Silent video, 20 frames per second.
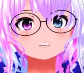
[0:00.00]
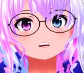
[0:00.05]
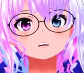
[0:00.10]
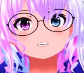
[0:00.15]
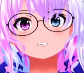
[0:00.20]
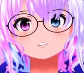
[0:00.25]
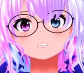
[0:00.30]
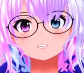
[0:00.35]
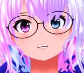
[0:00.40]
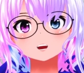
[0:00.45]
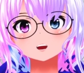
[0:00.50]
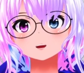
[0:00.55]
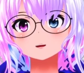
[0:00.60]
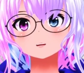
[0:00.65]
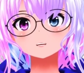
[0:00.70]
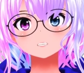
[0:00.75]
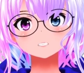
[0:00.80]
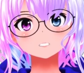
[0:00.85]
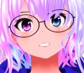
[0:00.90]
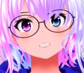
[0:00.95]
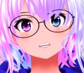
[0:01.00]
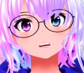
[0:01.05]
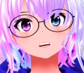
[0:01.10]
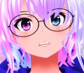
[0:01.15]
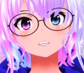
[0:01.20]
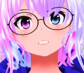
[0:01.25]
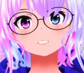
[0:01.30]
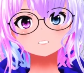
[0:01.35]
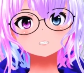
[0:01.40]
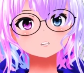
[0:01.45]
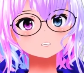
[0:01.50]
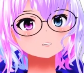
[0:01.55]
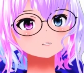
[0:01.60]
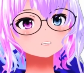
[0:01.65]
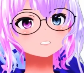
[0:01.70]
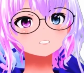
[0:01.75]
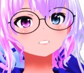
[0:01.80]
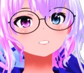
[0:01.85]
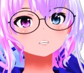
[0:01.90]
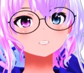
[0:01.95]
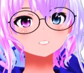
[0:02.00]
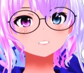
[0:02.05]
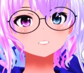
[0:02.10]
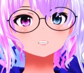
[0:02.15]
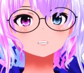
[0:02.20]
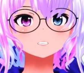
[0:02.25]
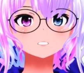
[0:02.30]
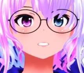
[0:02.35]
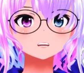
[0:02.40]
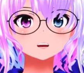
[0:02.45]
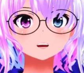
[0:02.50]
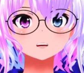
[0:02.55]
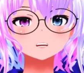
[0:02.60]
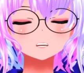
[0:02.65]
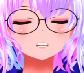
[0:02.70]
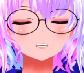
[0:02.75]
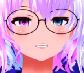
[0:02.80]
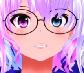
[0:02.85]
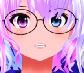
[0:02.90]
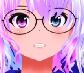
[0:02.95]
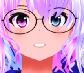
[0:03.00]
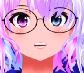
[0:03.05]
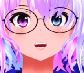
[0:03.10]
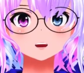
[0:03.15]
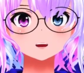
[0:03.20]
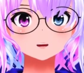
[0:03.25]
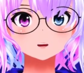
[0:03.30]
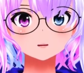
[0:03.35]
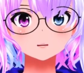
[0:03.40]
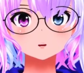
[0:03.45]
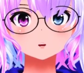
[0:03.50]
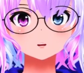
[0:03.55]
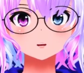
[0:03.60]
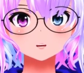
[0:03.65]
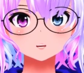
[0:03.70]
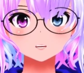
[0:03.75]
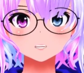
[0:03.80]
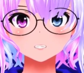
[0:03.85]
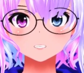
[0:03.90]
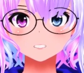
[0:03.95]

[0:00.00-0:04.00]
You're going to find the shader and you're going to click and drag it into your assets folder.